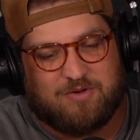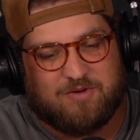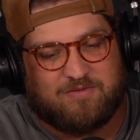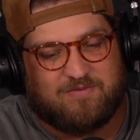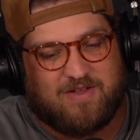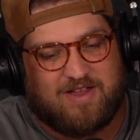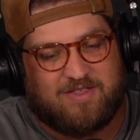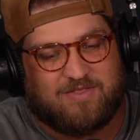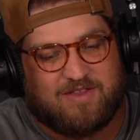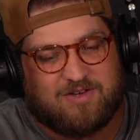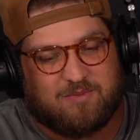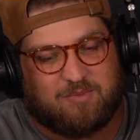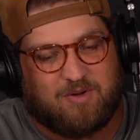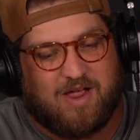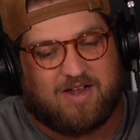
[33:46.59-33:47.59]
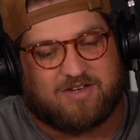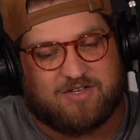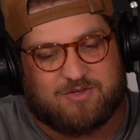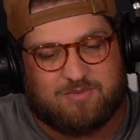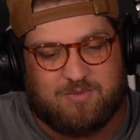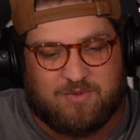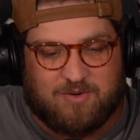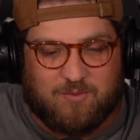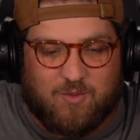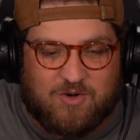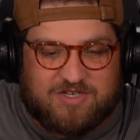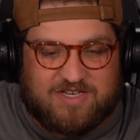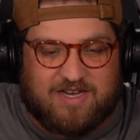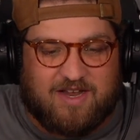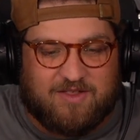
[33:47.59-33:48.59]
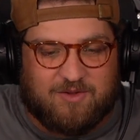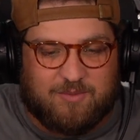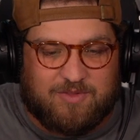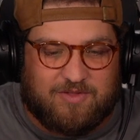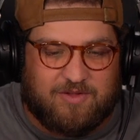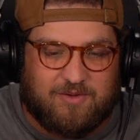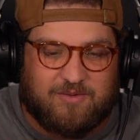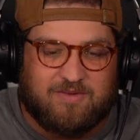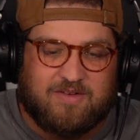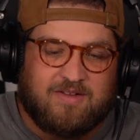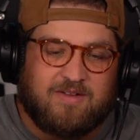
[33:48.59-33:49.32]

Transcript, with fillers: your faith into practice. We want to work together with you